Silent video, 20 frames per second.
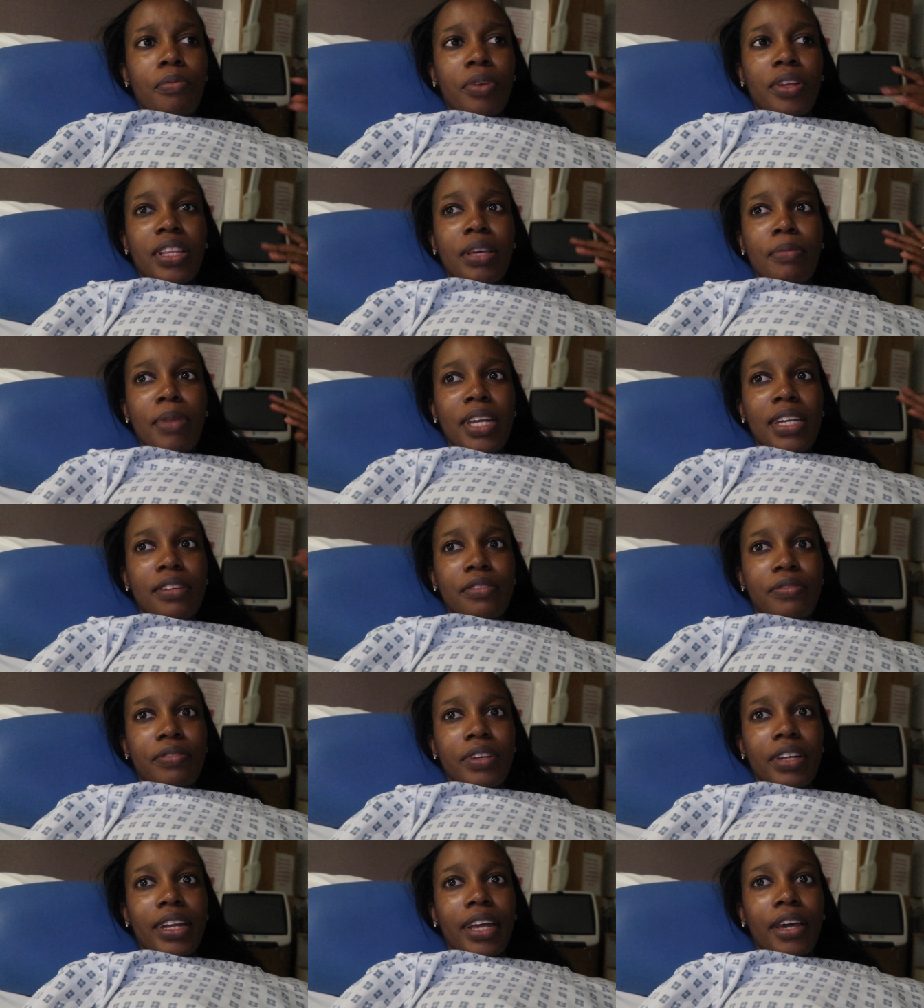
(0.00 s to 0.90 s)
But they made it
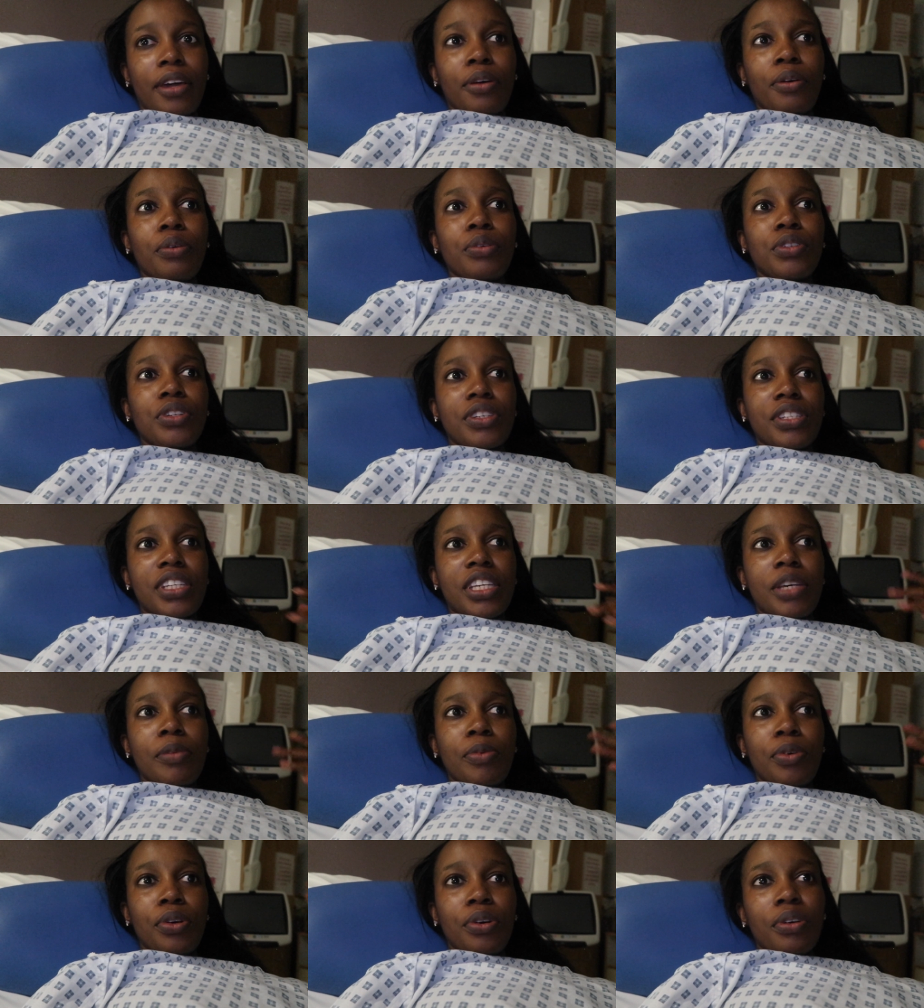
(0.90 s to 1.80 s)
feel like, oh, just
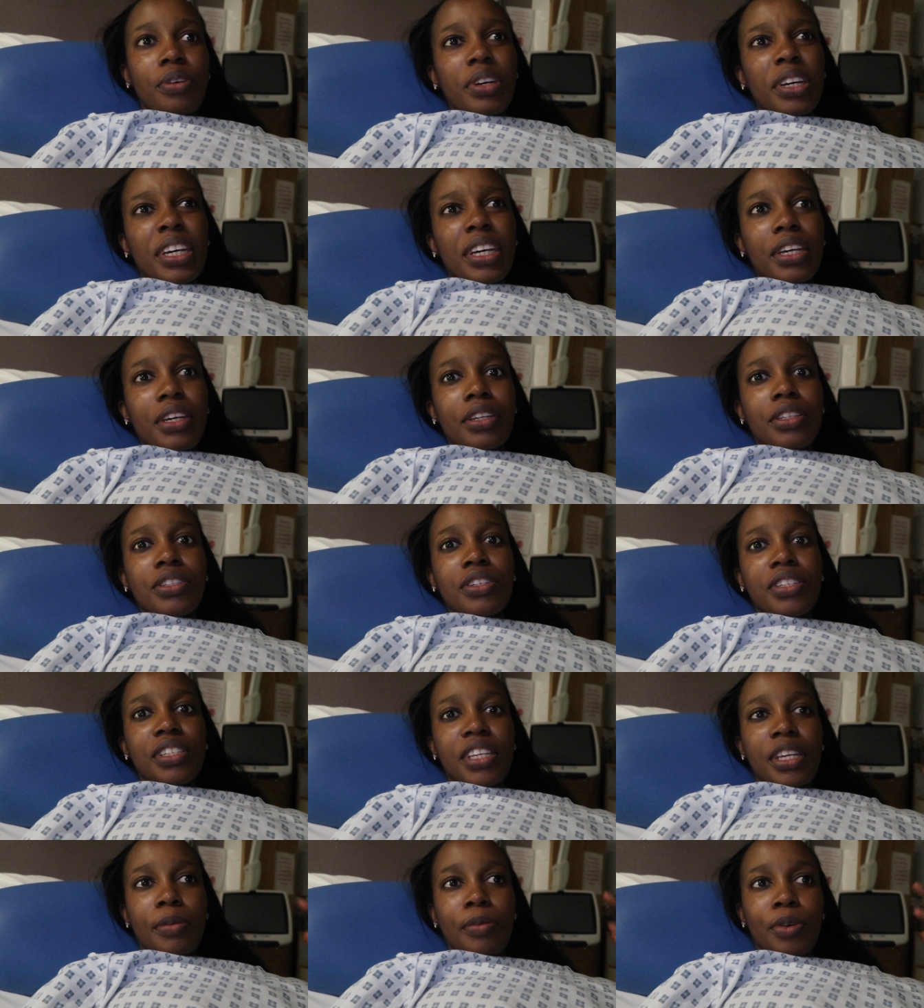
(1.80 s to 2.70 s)
keep going,
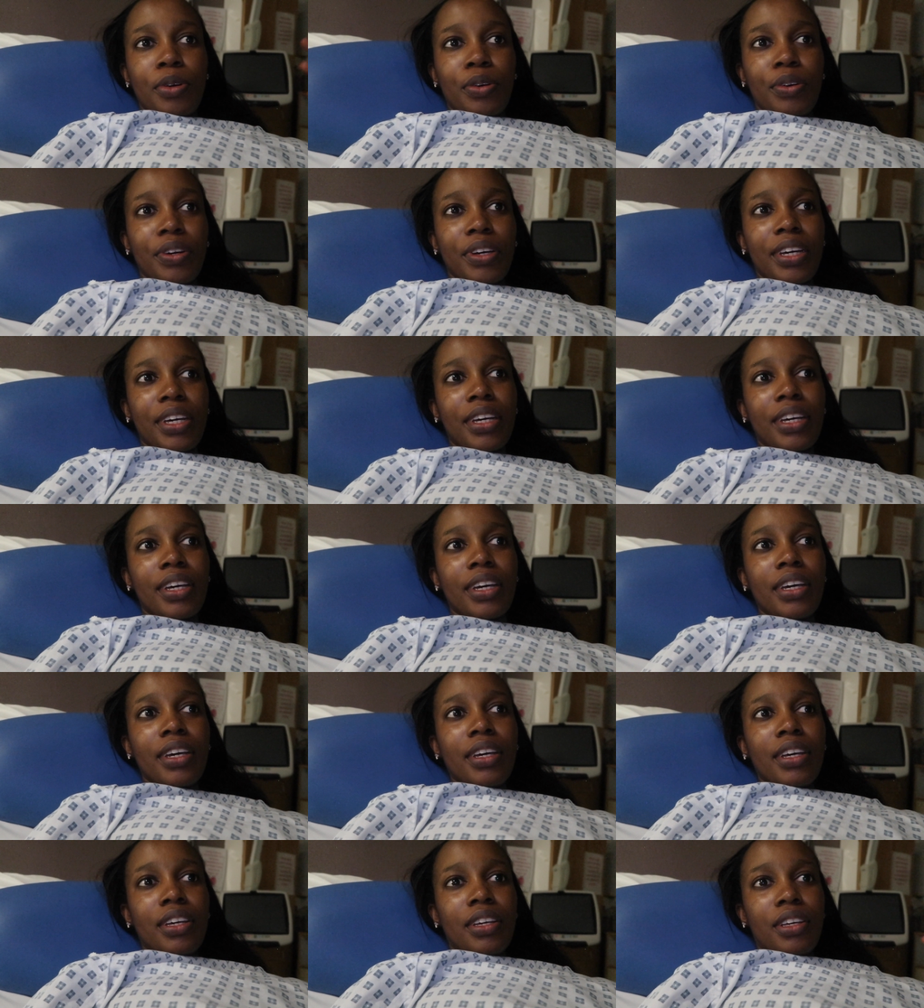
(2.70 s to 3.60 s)
just keep going,
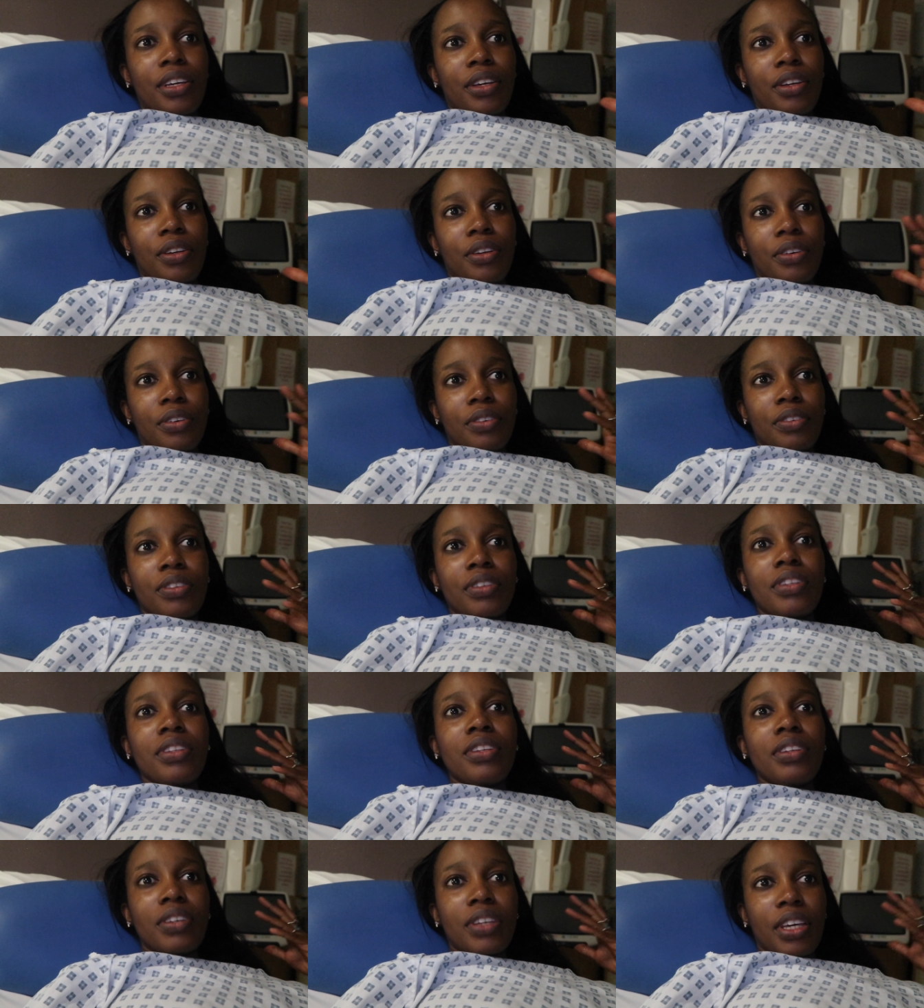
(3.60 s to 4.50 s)
you know,
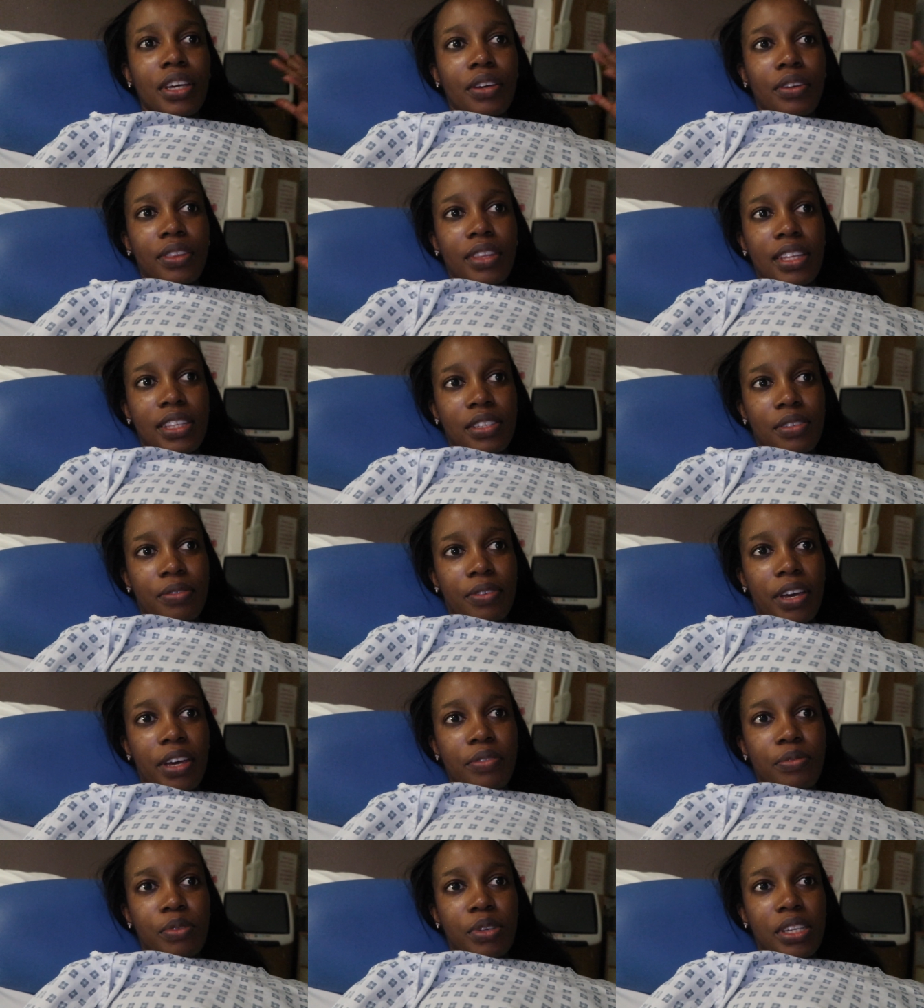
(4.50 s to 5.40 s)
okay, you're
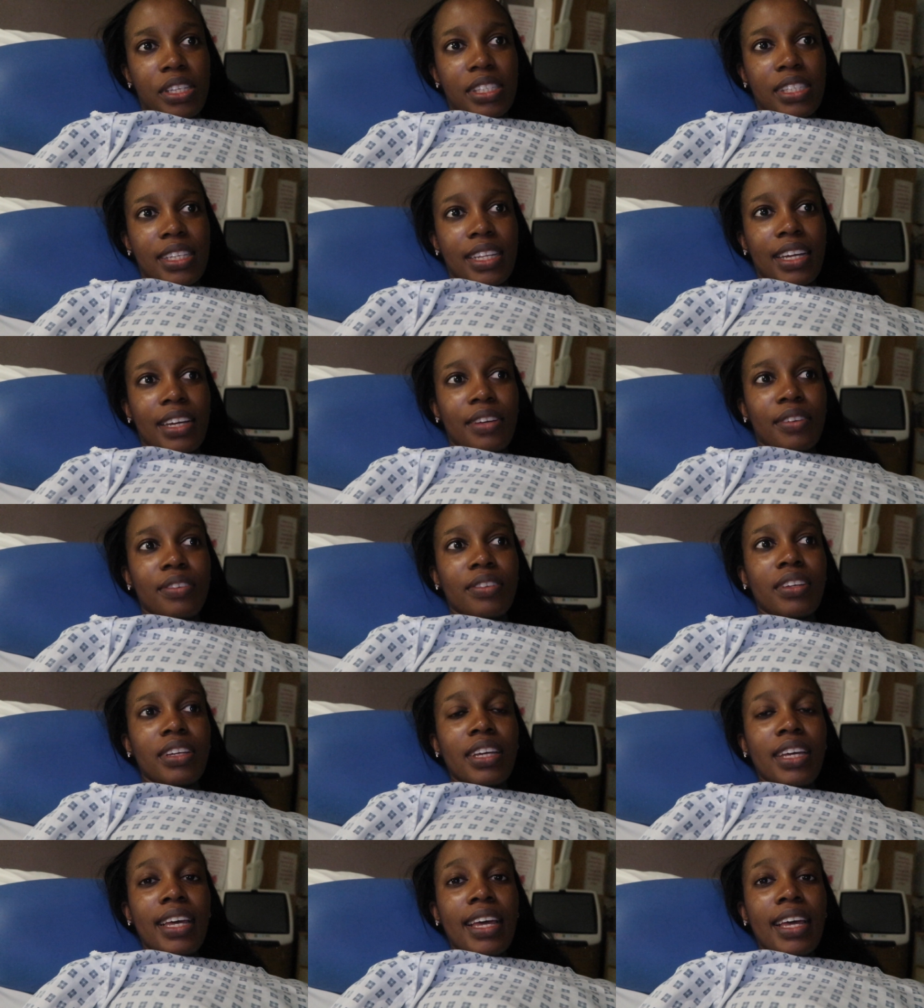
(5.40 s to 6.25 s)
35 weeks now.